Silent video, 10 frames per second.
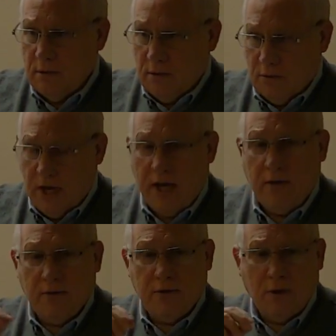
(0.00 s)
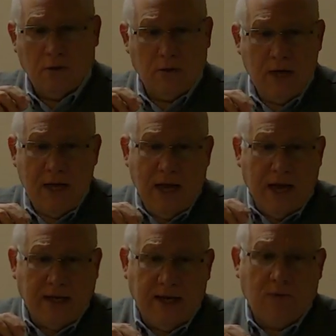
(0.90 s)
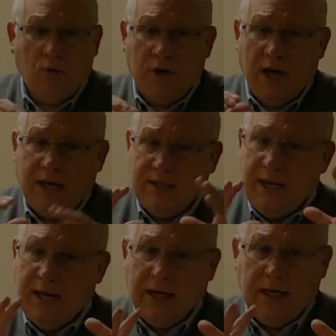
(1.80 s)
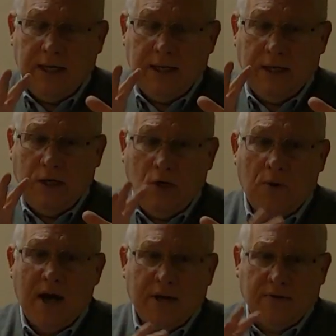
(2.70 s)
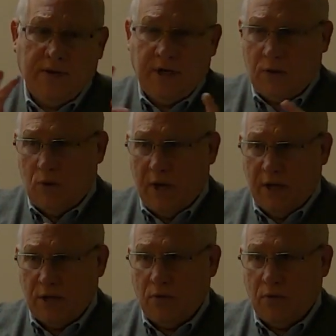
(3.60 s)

Okay, so again, we're not taking you out of the equation.